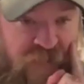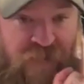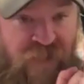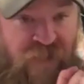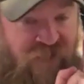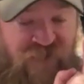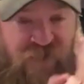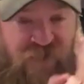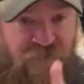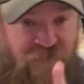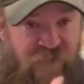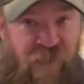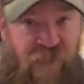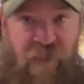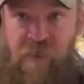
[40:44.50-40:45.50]
just
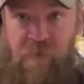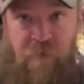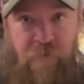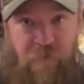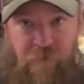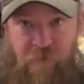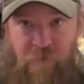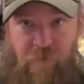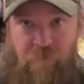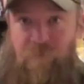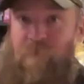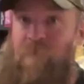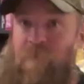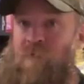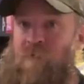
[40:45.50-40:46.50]
did it
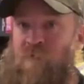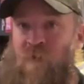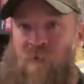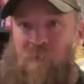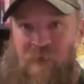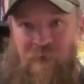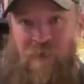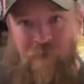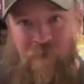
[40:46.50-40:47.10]
for me.